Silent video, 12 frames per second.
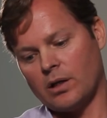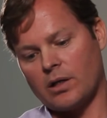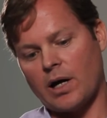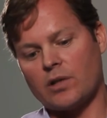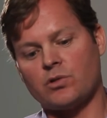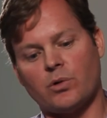it
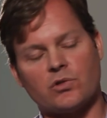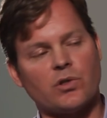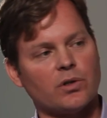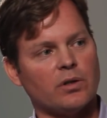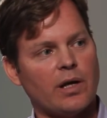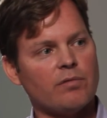got to a
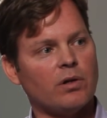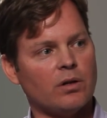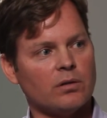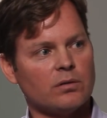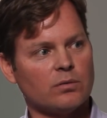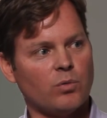certain
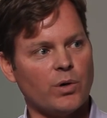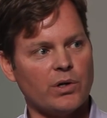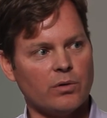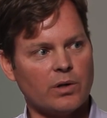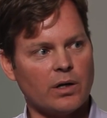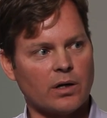level where
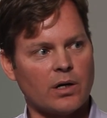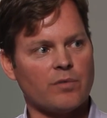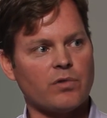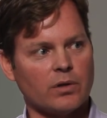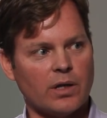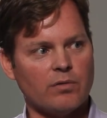you get a
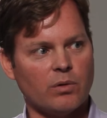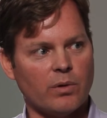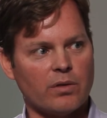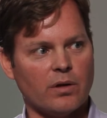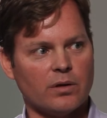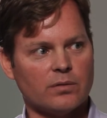comfort level
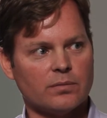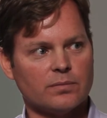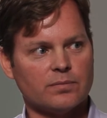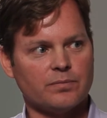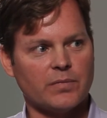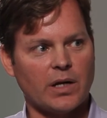with it
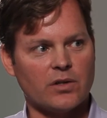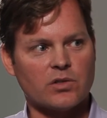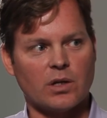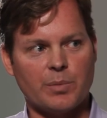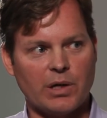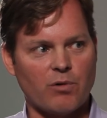that it's
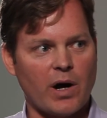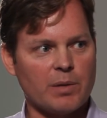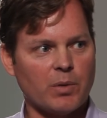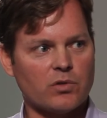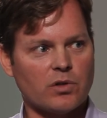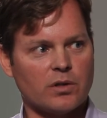going to be
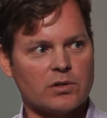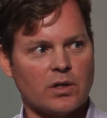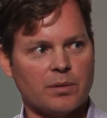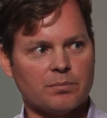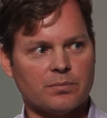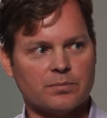right most of the time.